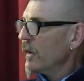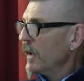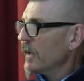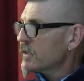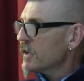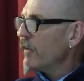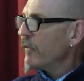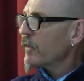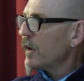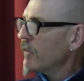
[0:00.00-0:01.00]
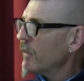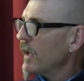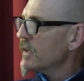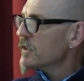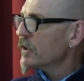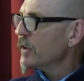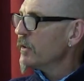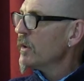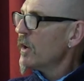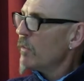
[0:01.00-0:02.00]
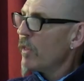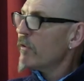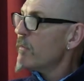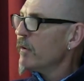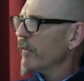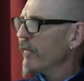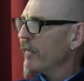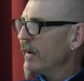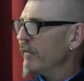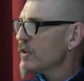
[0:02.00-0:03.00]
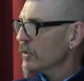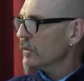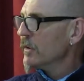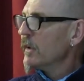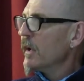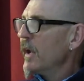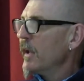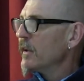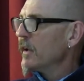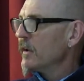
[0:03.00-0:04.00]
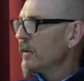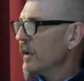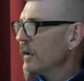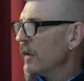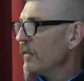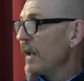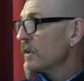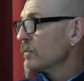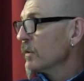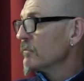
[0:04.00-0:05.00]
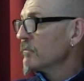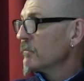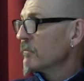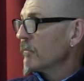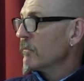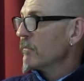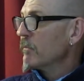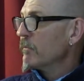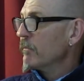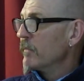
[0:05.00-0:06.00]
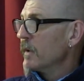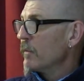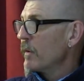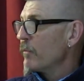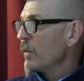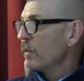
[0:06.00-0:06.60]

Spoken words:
in itself kind of relates to, well, the removal of the individual, and that's what, if